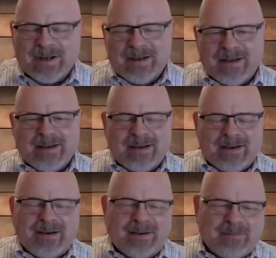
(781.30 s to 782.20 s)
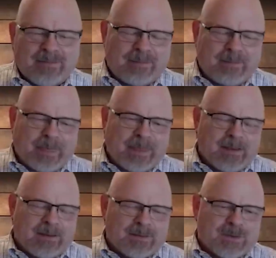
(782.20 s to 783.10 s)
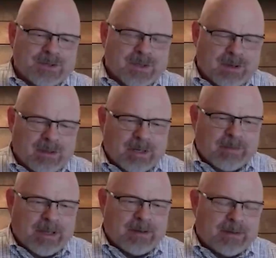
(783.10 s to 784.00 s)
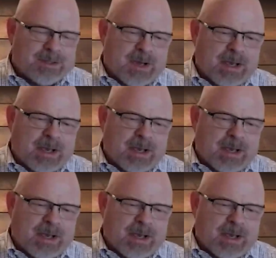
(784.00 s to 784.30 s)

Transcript: before. Um, So let's talk a little bit about.